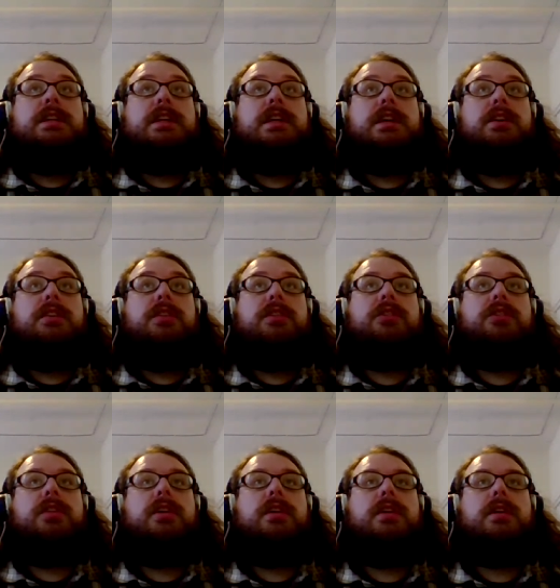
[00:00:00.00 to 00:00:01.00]
here's
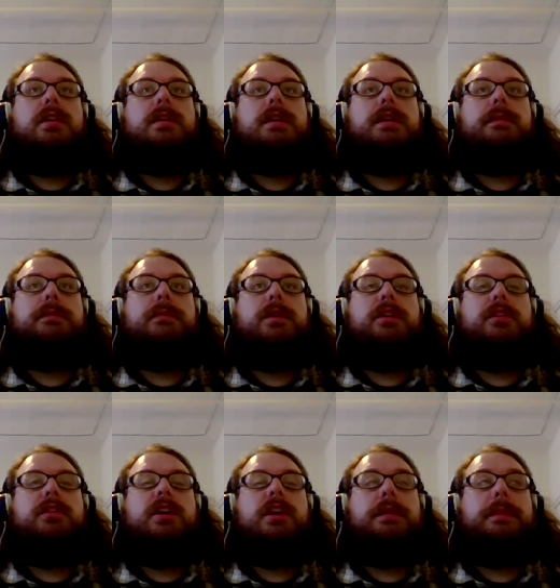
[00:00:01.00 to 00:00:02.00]
I'm going
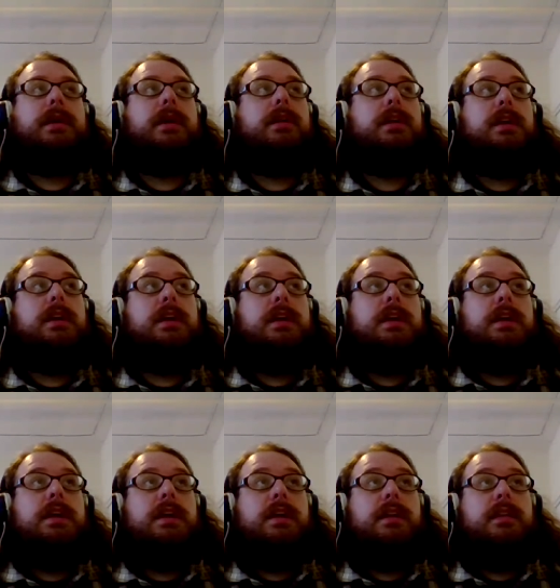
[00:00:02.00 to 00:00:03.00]
to talk about
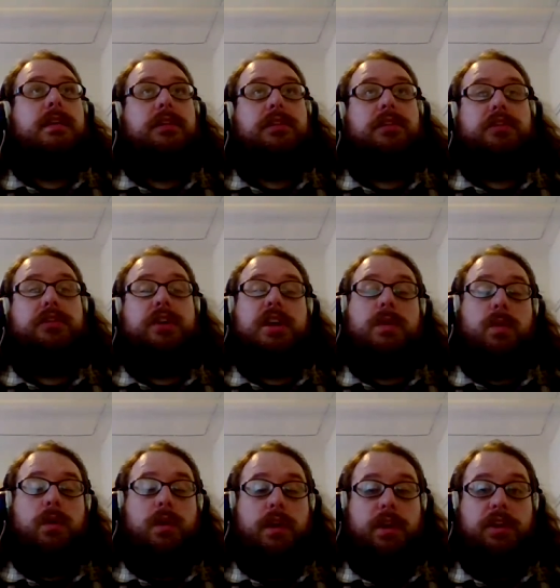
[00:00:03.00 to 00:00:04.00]
this the trigger
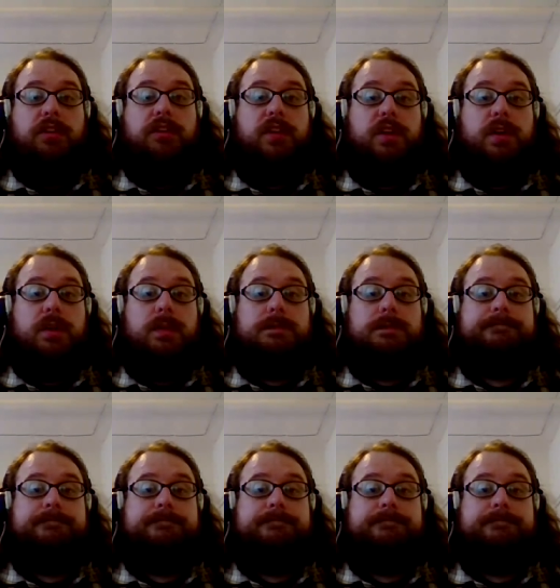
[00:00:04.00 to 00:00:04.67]
warning. So